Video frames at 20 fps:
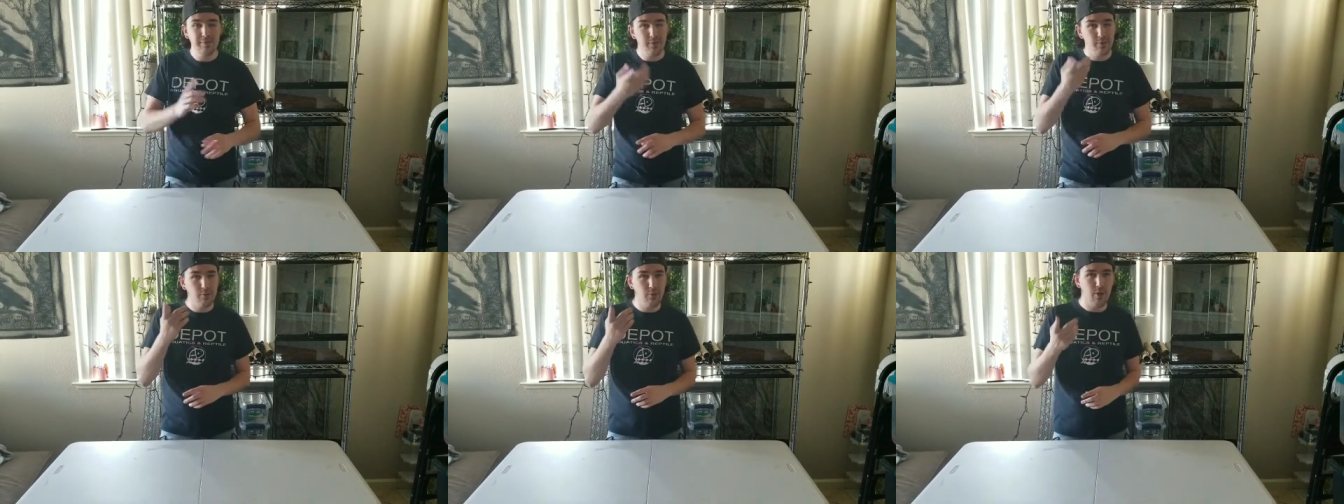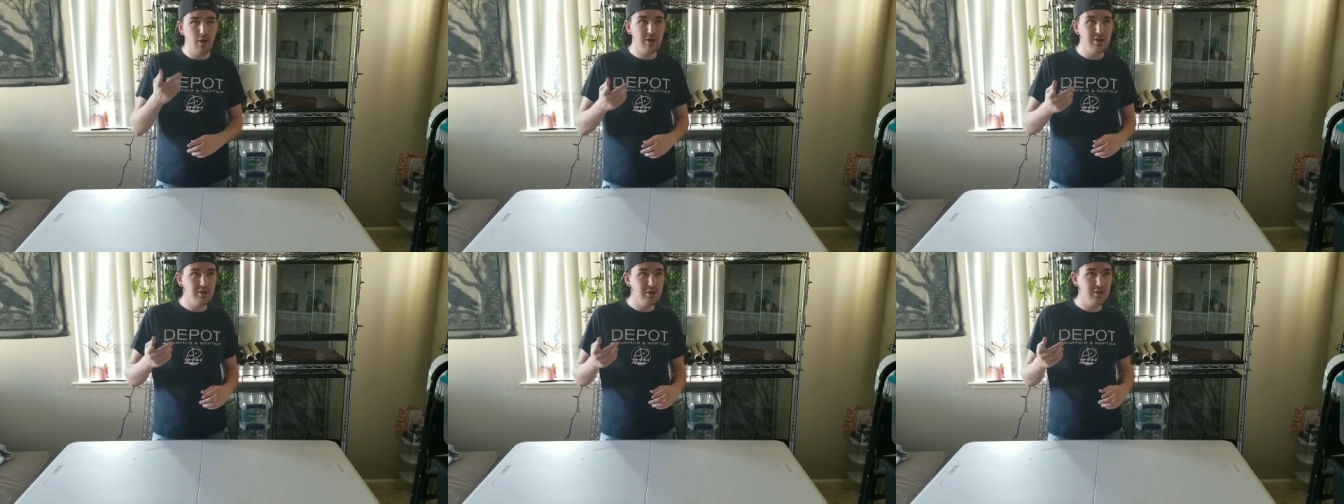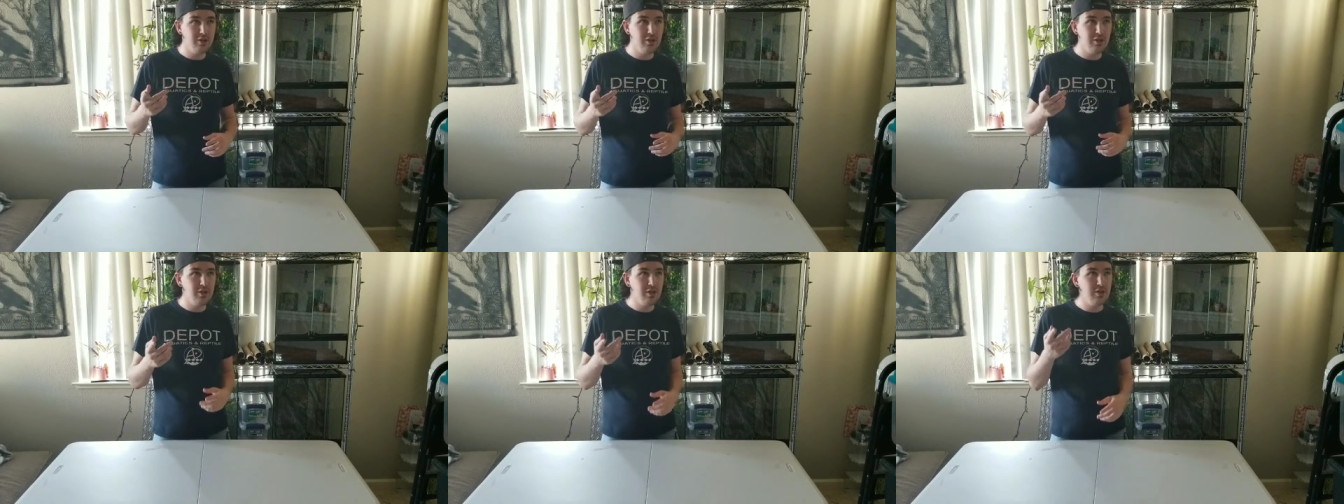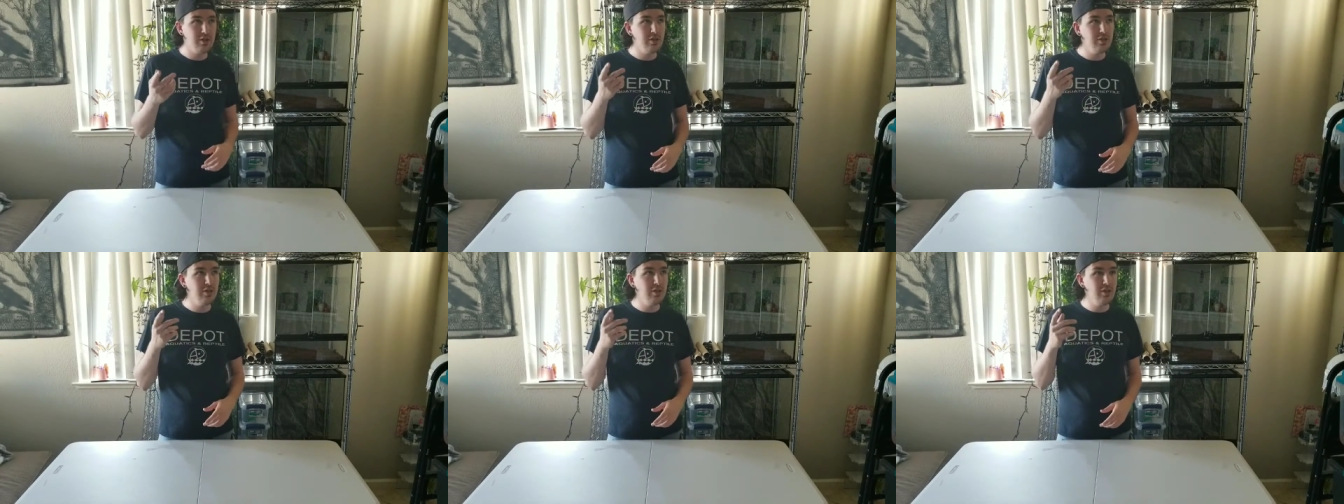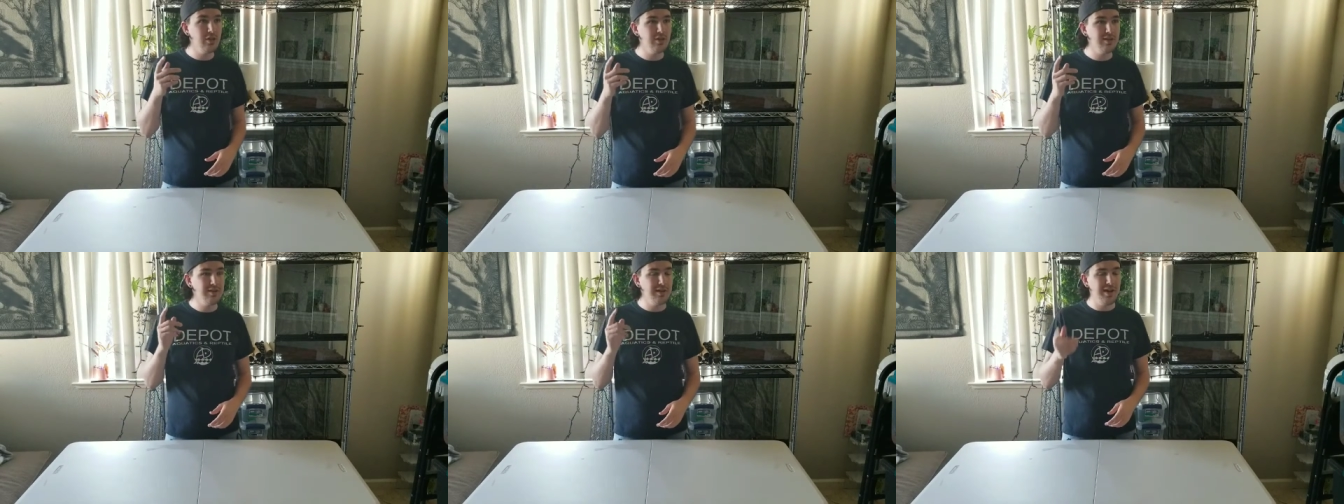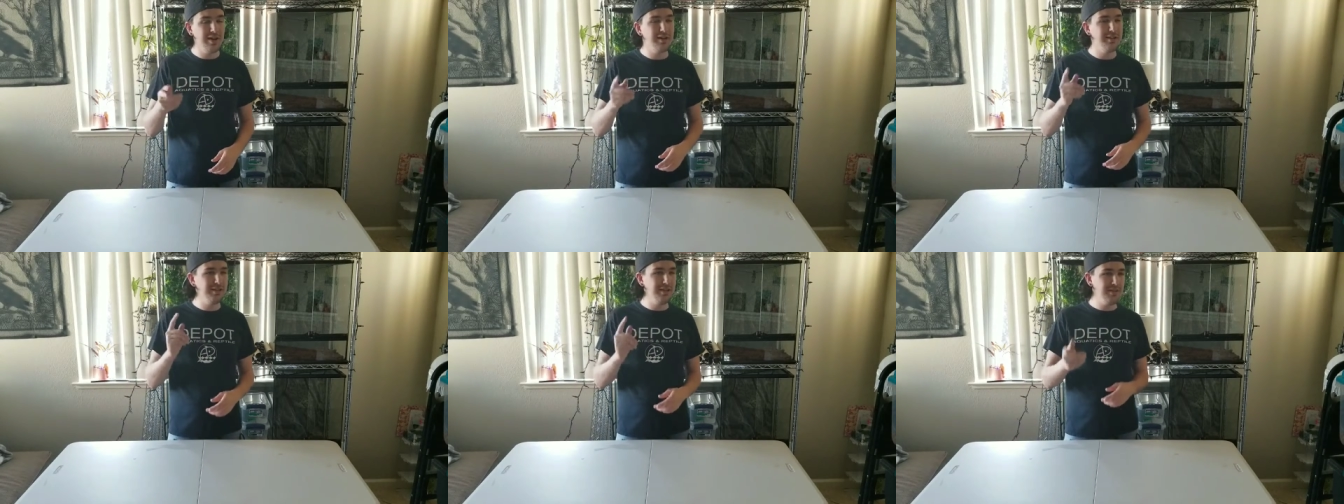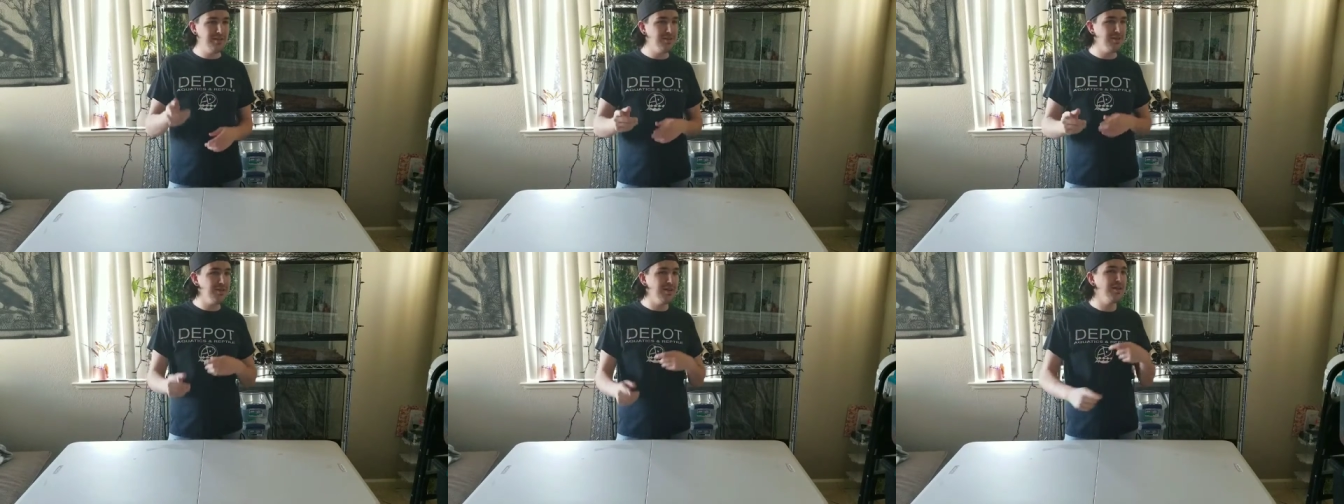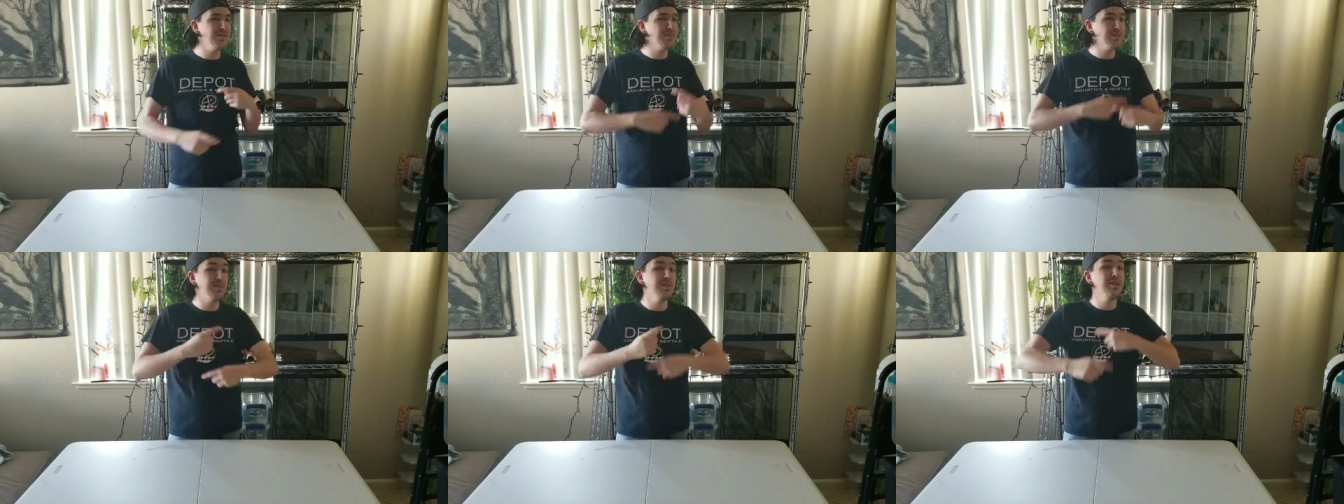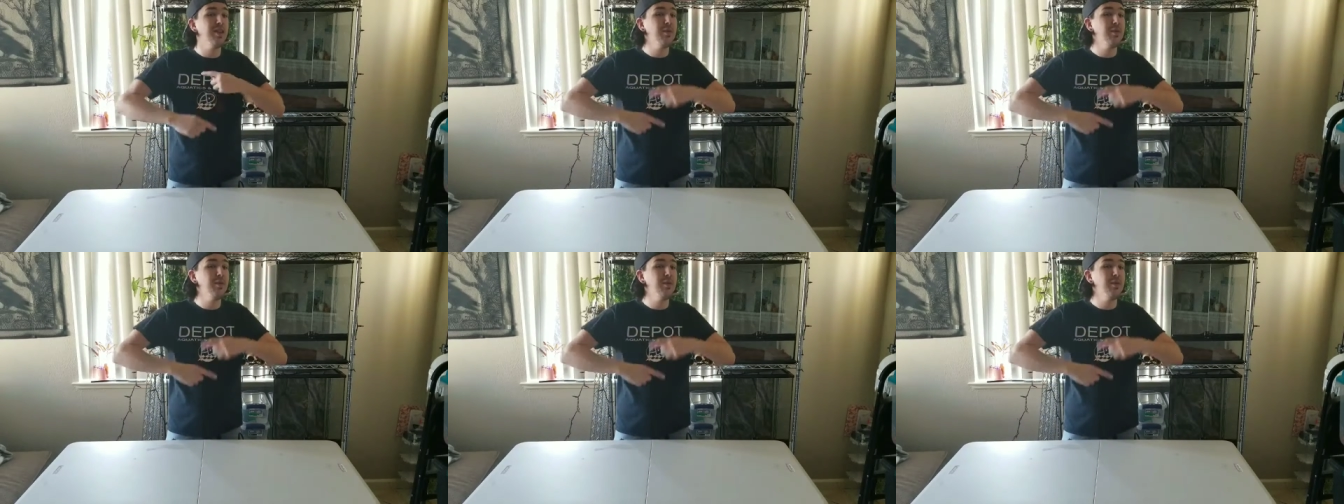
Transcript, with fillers: if you watched not yesterday's but the